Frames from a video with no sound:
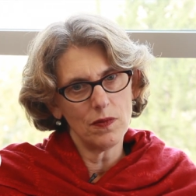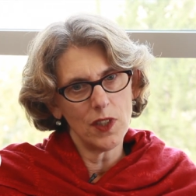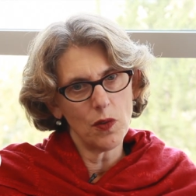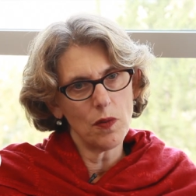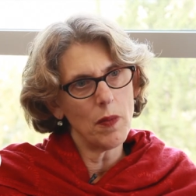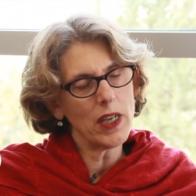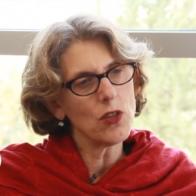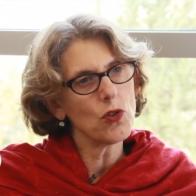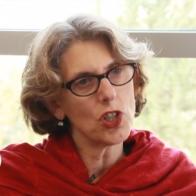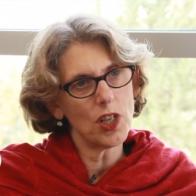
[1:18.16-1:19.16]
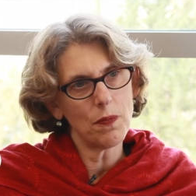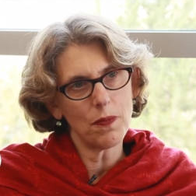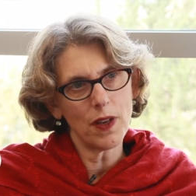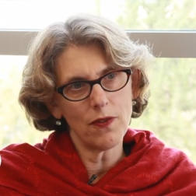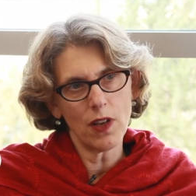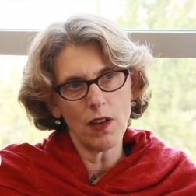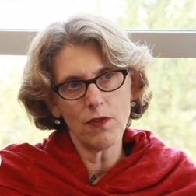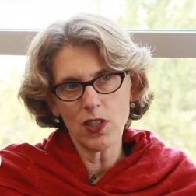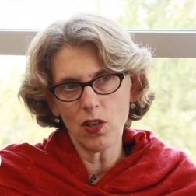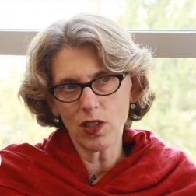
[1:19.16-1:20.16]
you know, mentorship of,
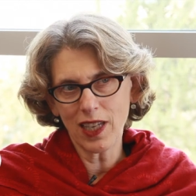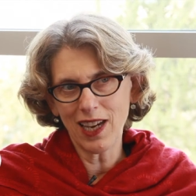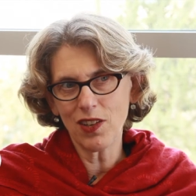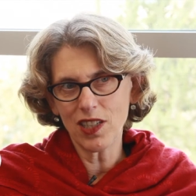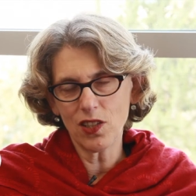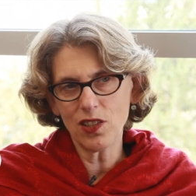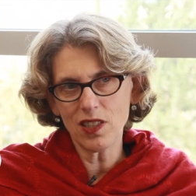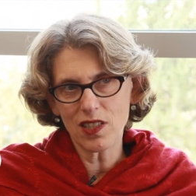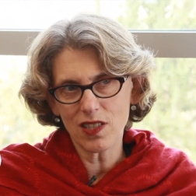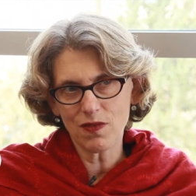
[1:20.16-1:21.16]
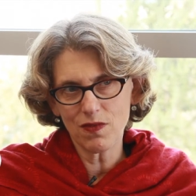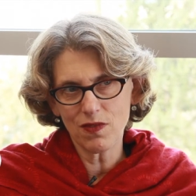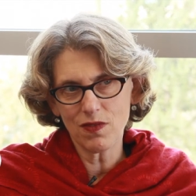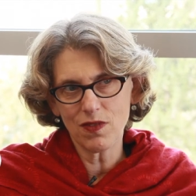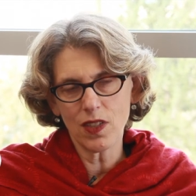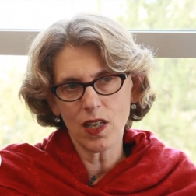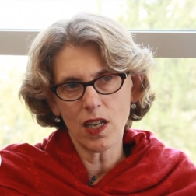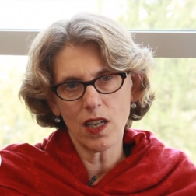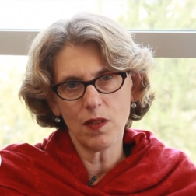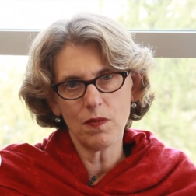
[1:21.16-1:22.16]
of adult, caring adults.
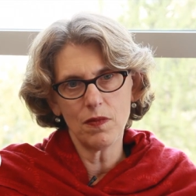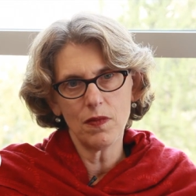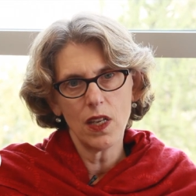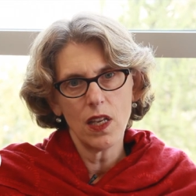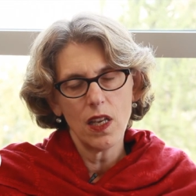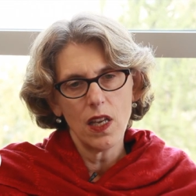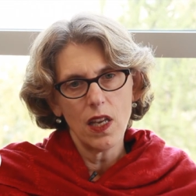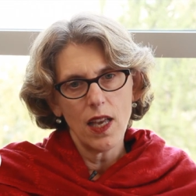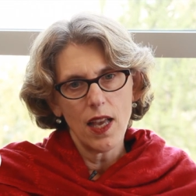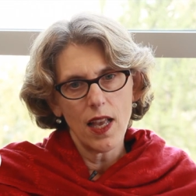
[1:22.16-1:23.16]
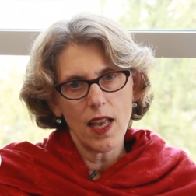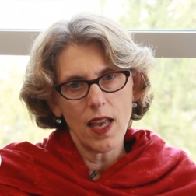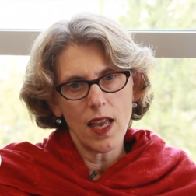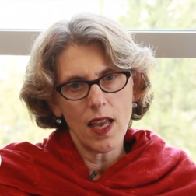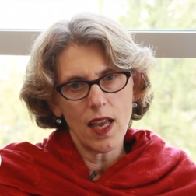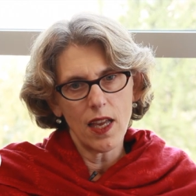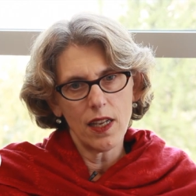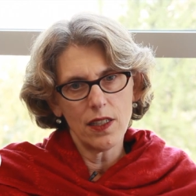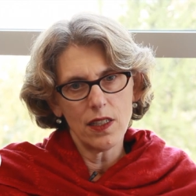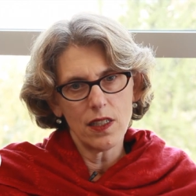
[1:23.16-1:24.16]
Um,
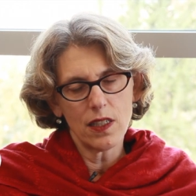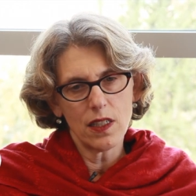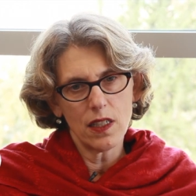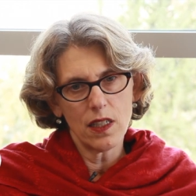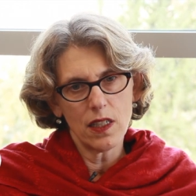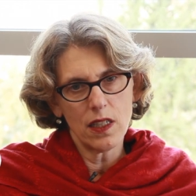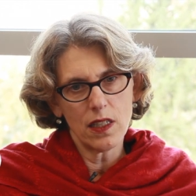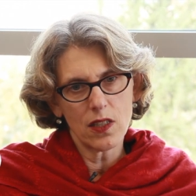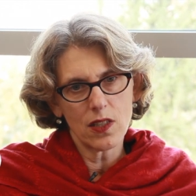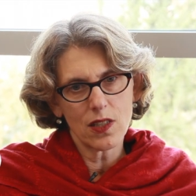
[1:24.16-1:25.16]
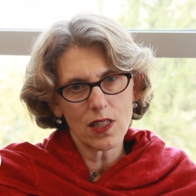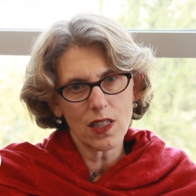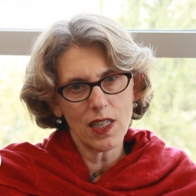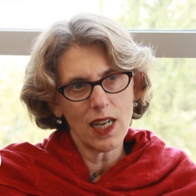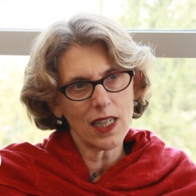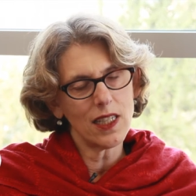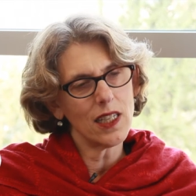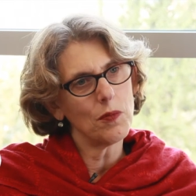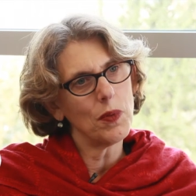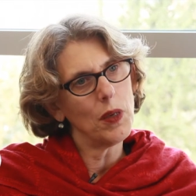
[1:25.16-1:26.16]
and it's
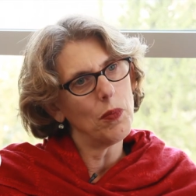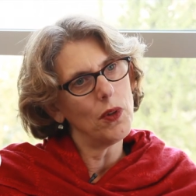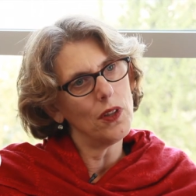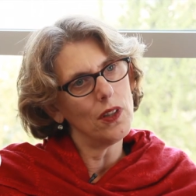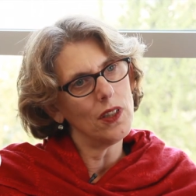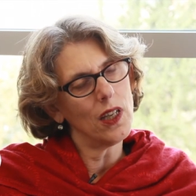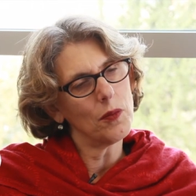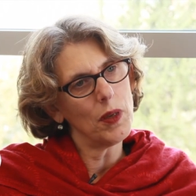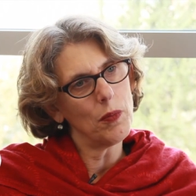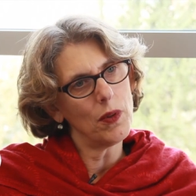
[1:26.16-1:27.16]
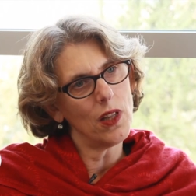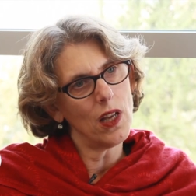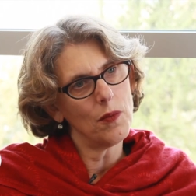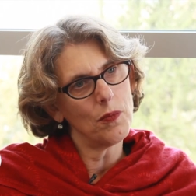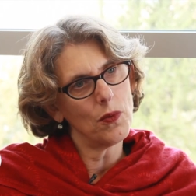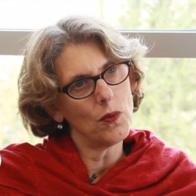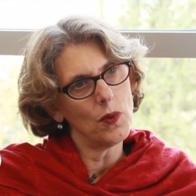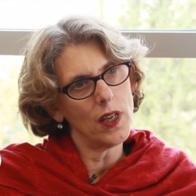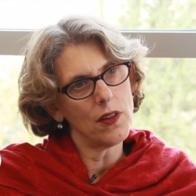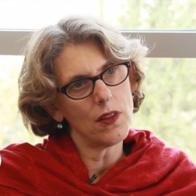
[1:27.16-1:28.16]
connecting people, young people up
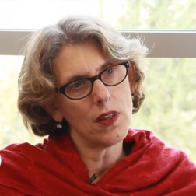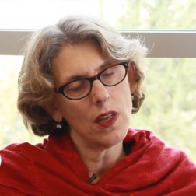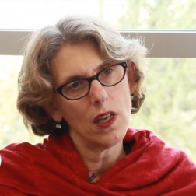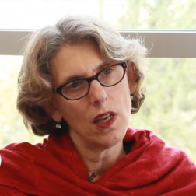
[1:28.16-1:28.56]
with